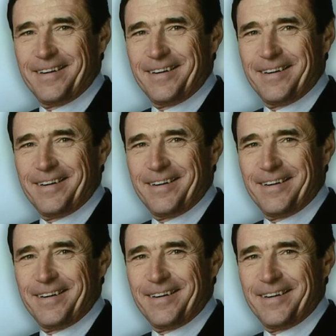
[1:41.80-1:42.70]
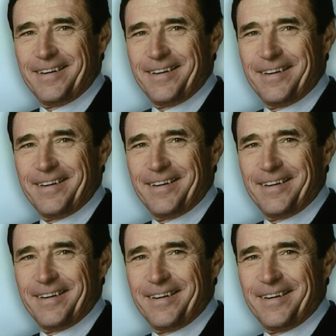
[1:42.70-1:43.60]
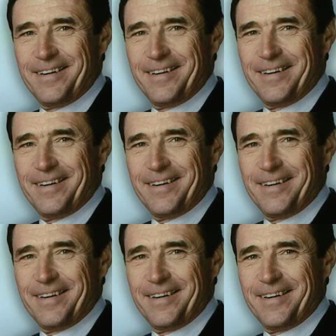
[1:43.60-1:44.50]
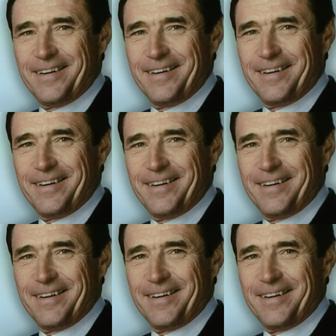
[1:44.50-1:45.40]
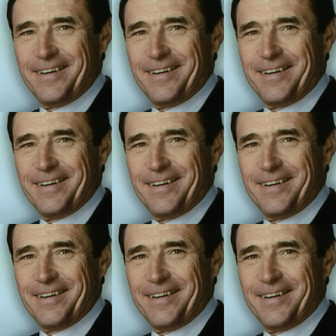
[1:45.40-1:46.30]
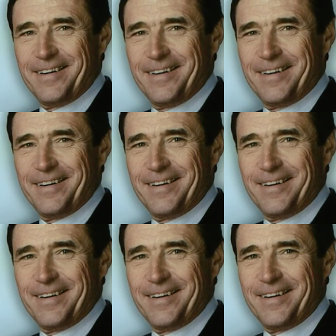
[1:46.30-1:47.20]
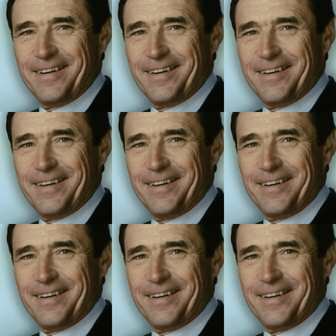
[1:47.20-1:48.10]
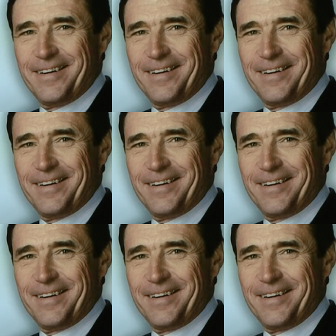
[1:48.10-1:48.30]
This person isn't speaking.